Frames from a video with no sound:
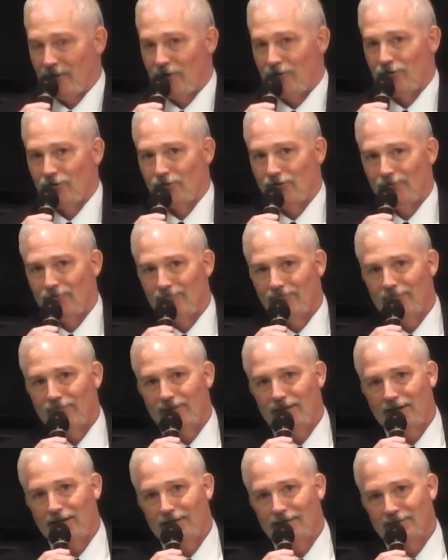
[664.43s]
uncle
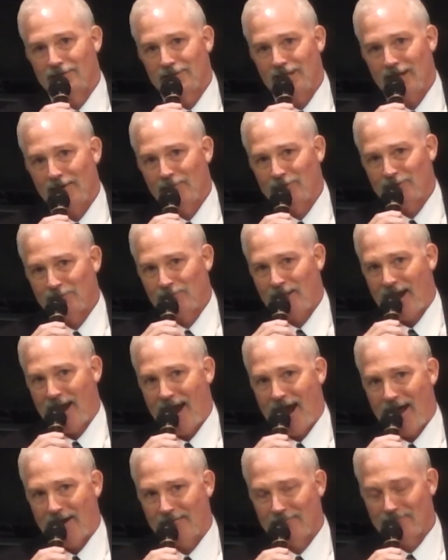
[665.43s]
and his name is
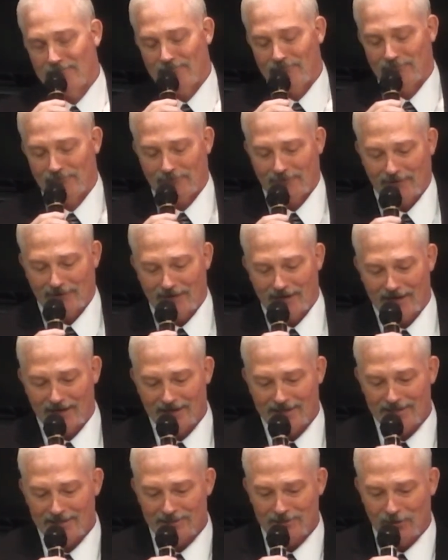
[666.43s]
Pat,
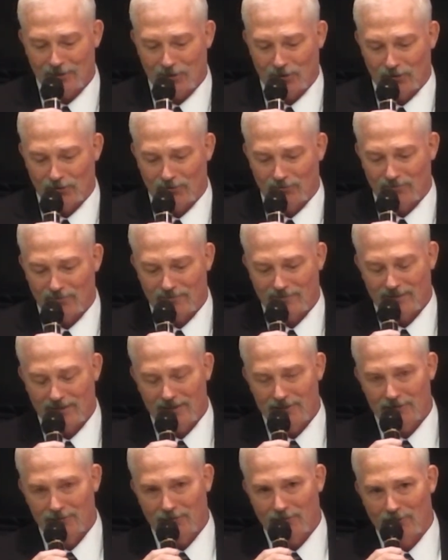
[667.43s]
and he's
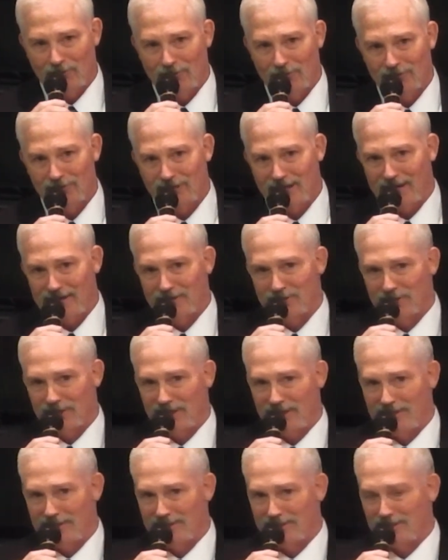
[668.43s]
from Osage,
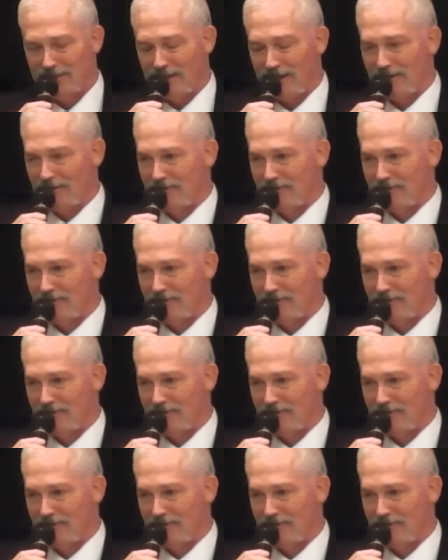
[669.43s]
and he's